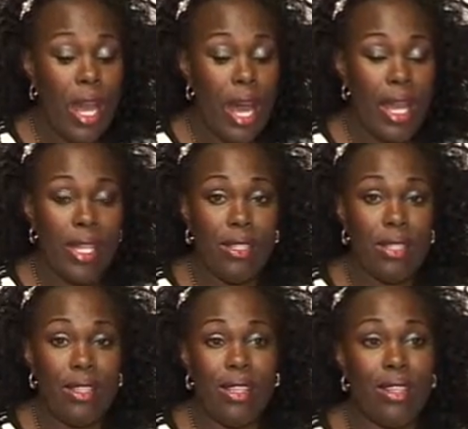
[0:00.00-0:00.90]

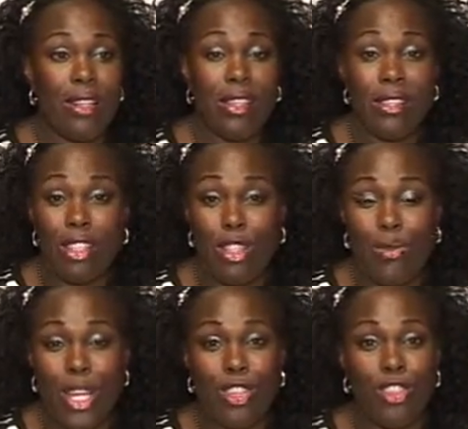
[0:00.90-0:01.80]
And in another
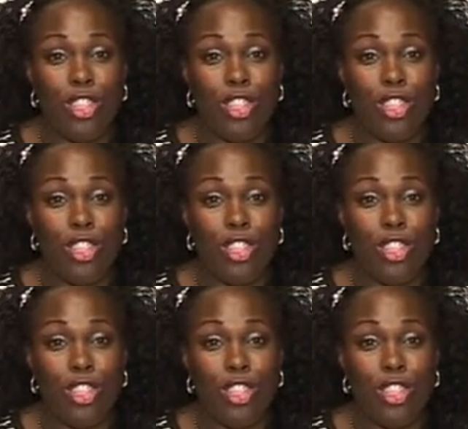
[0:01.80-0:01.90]
situation,